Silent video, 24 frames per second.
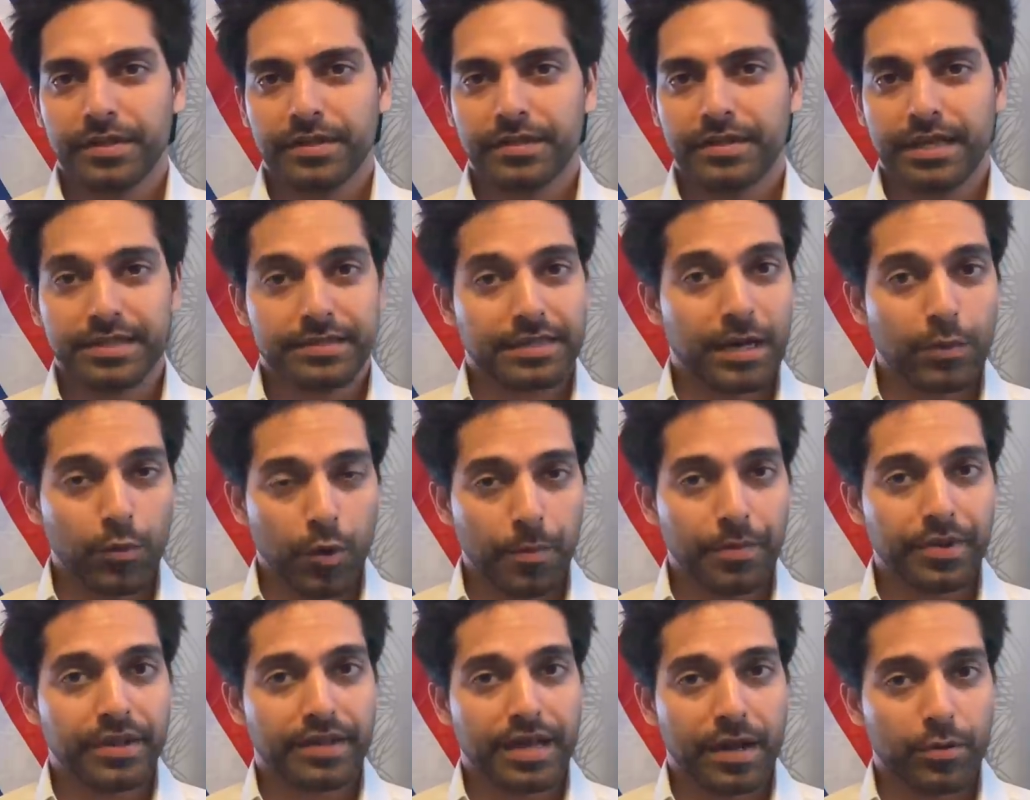That
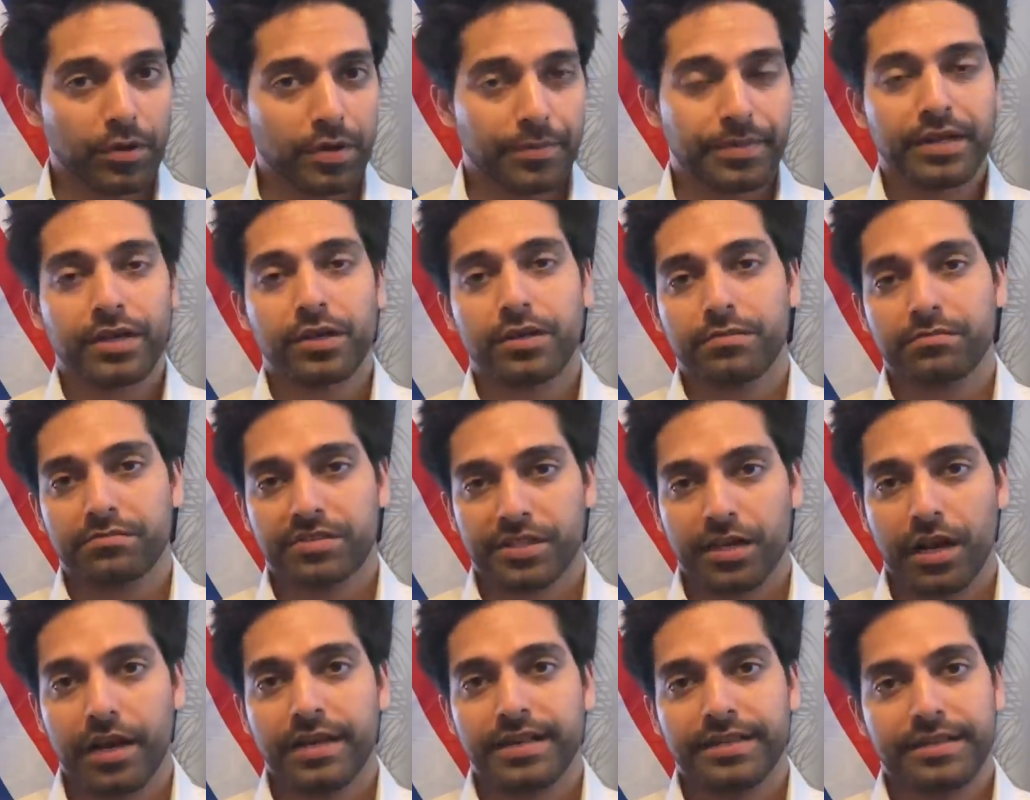would have been
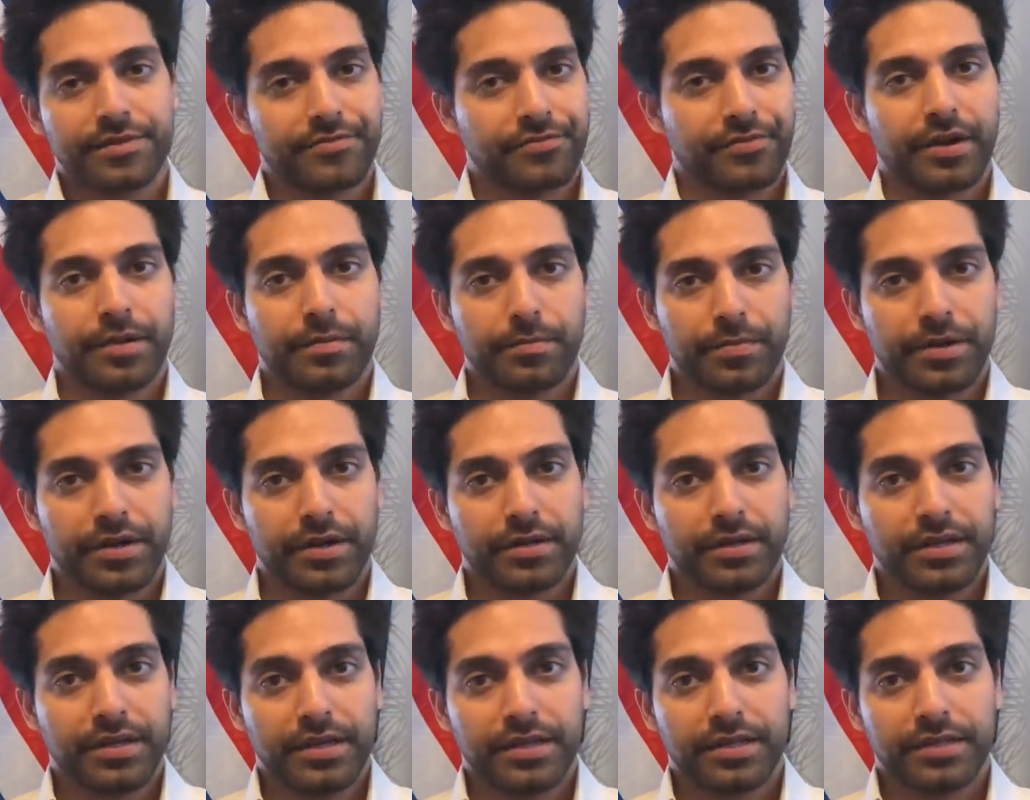slightly different,
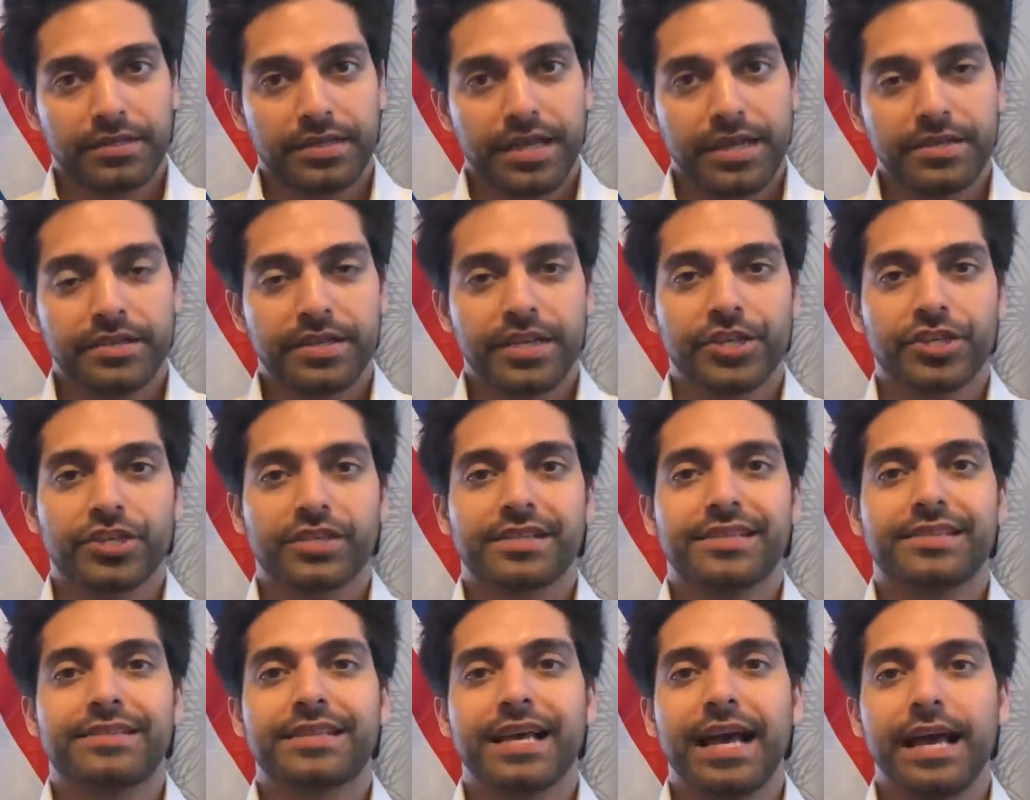but they just
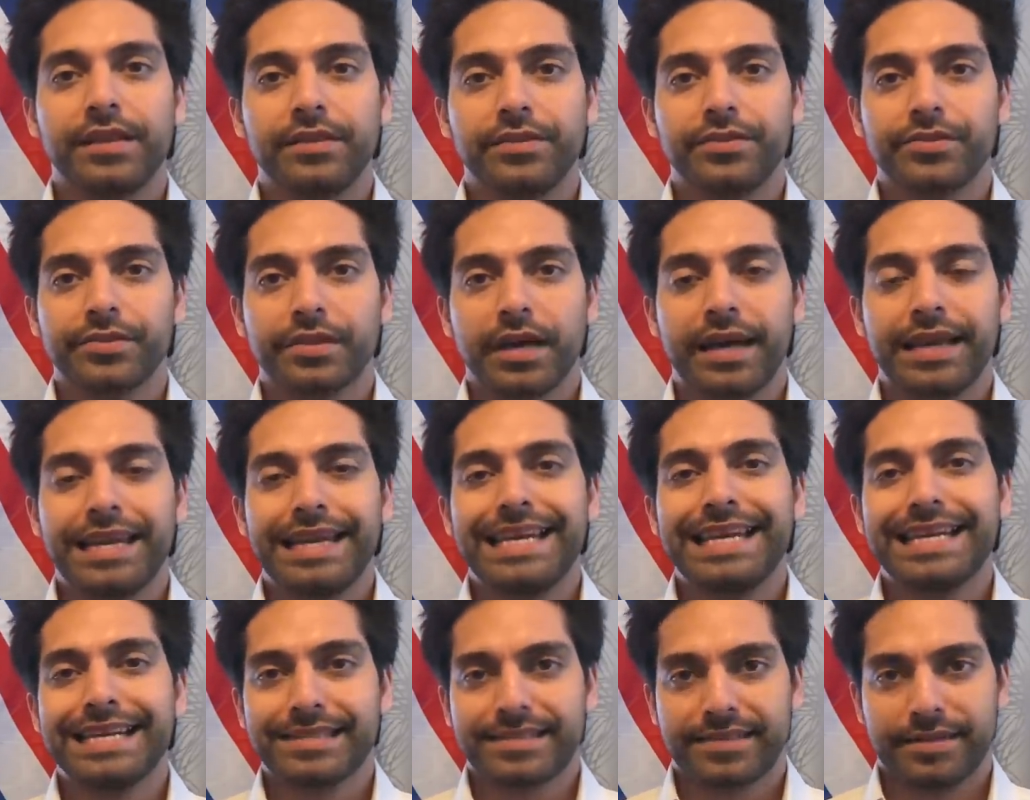attend
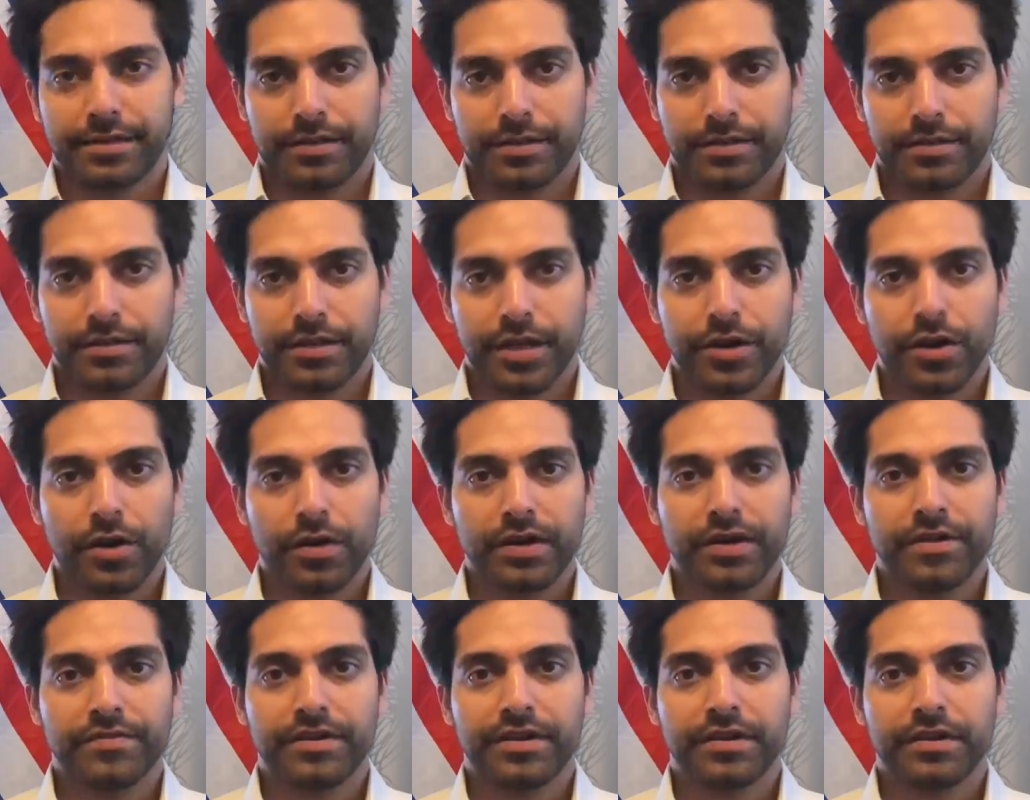and listen. They're
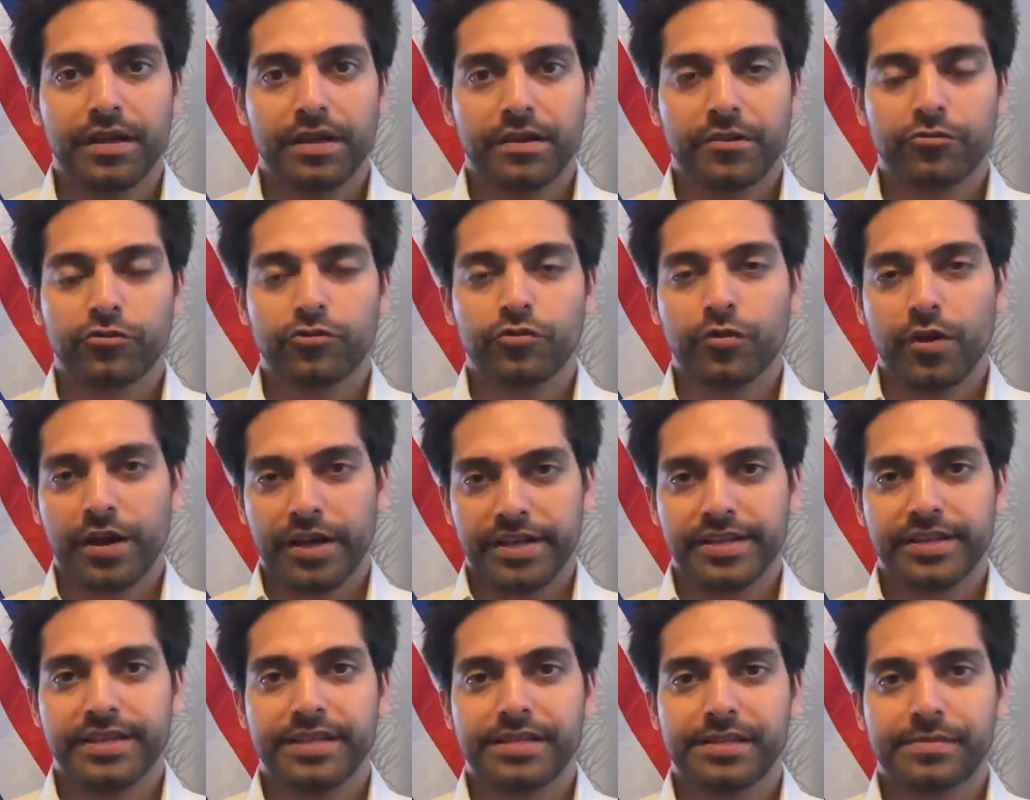not even
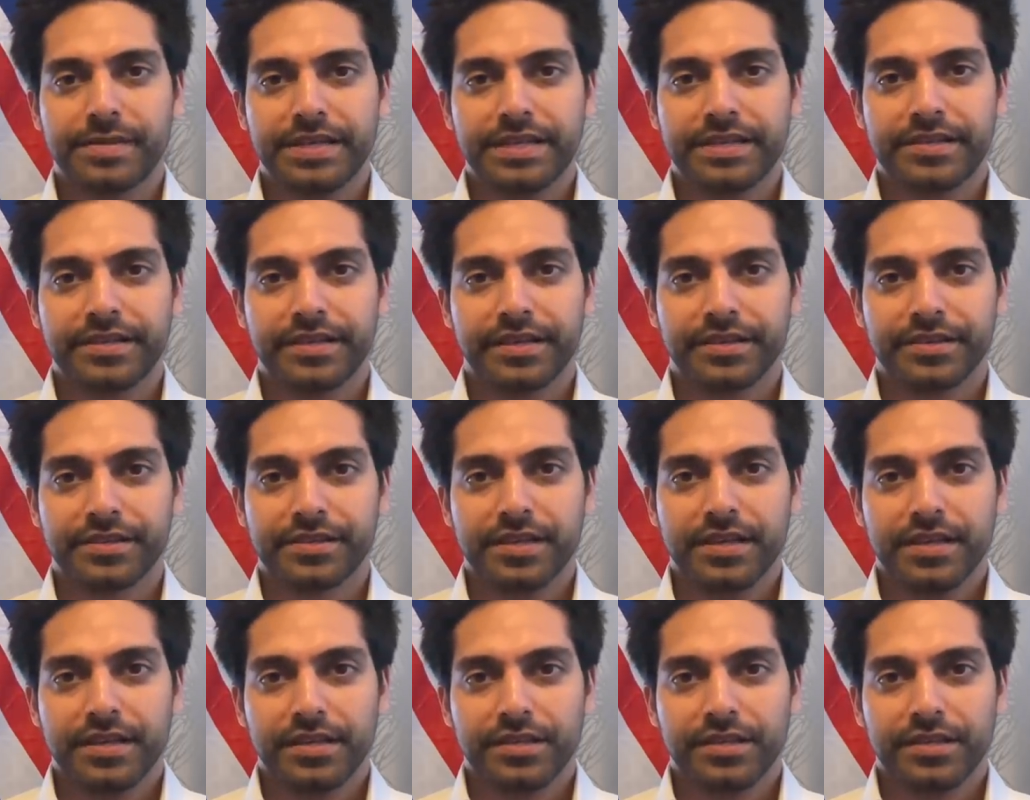running these meetings.